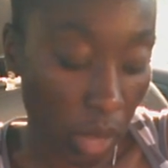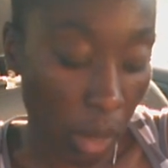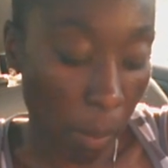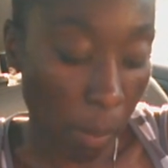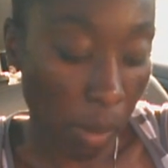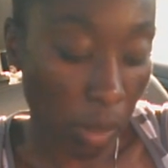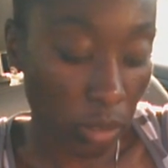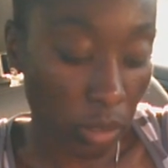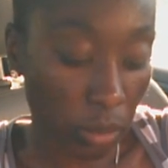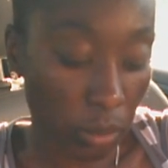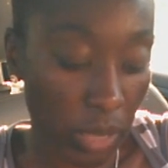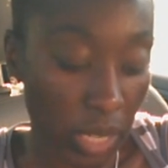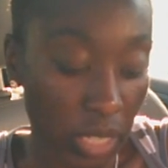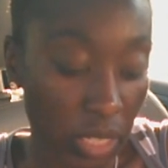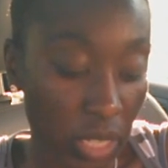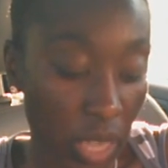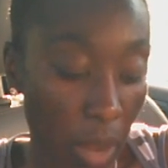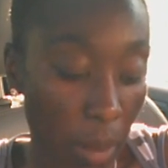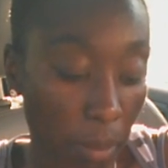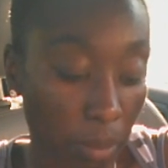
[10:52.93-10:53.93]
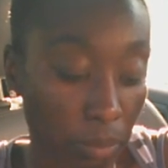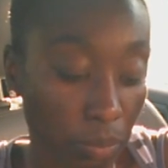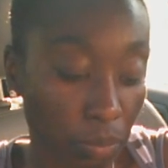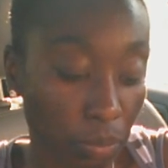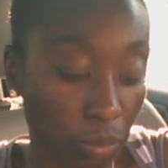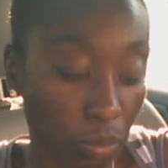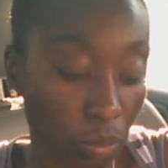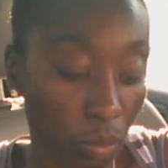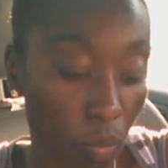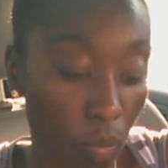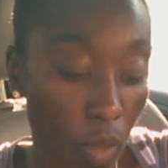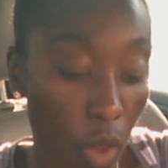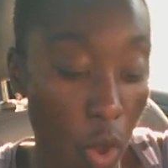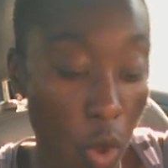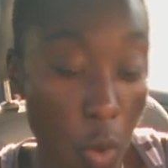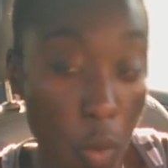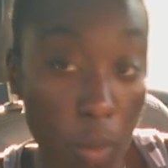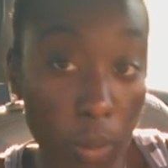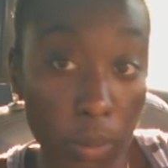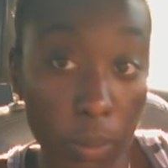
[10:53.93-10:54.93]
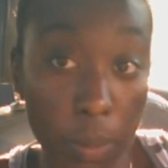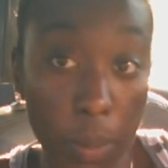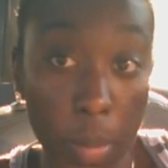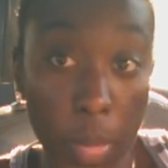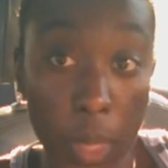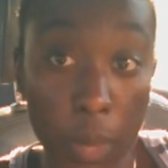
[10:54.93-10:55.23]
I'm about to make a stop home,